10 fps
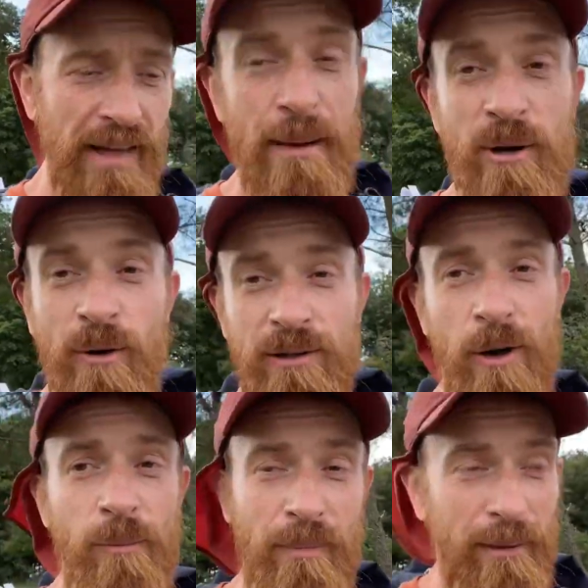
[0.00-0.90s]
I'm going
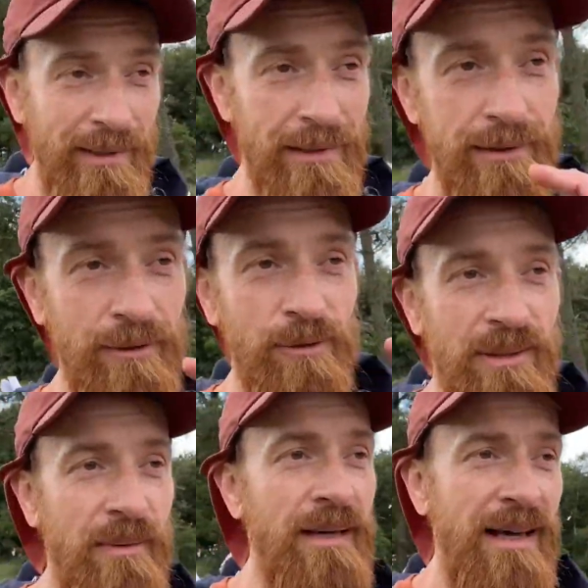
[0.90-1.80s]
home. I'm getting to
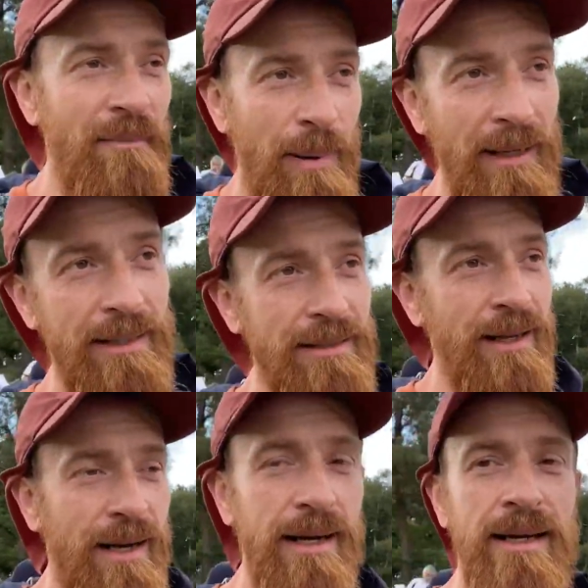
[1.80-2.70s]
the Palace
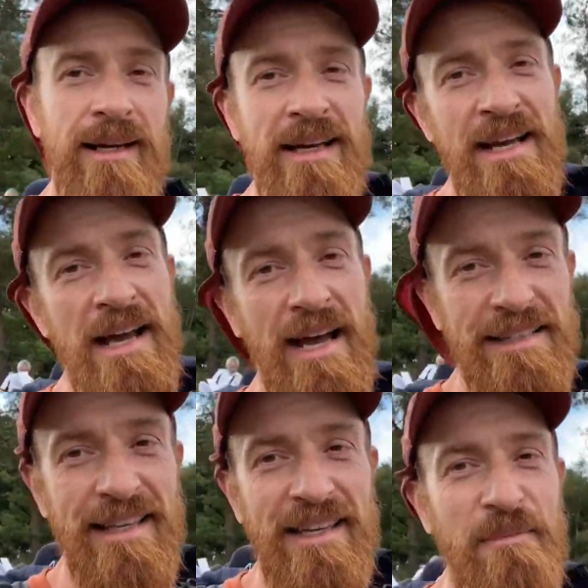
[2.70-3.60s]
del Rey. I
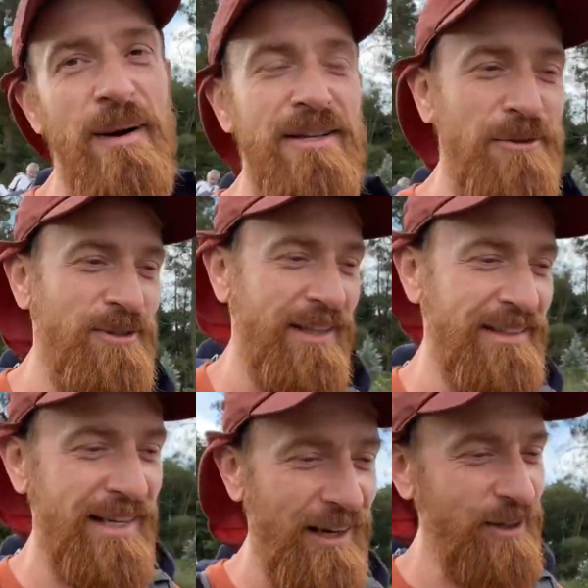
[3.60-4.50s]
take a bus to
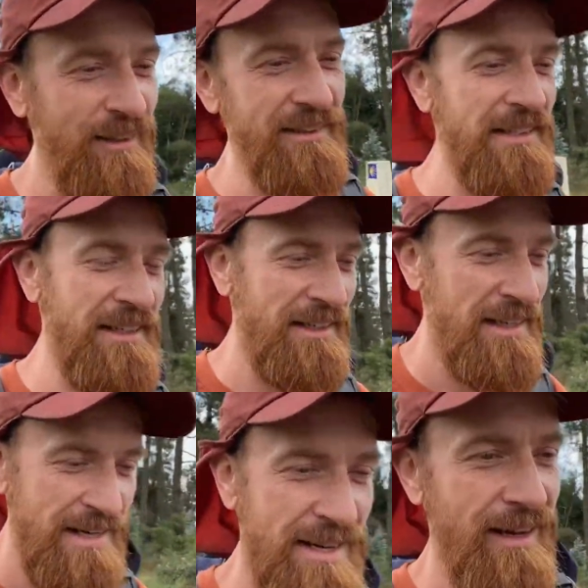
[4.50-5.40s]
Santiago and
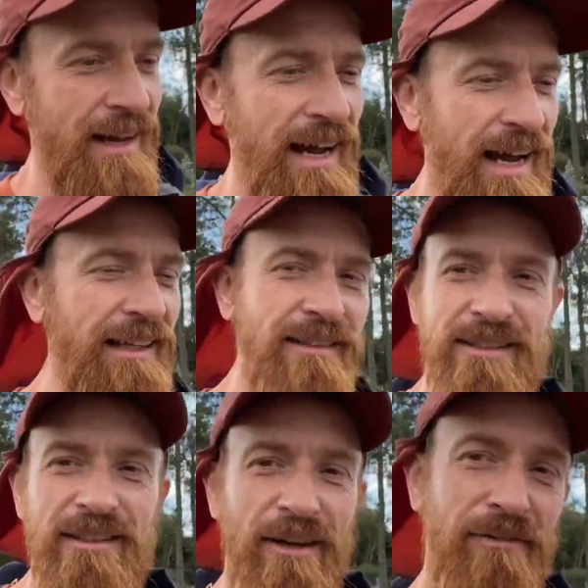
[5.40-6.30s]

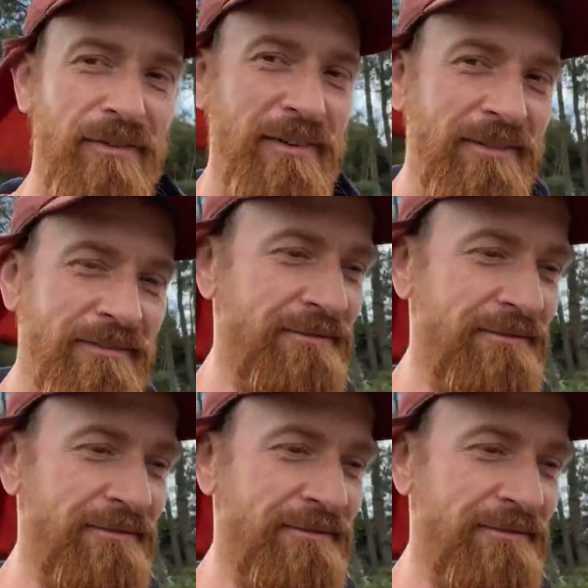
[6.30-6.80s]
it's enough.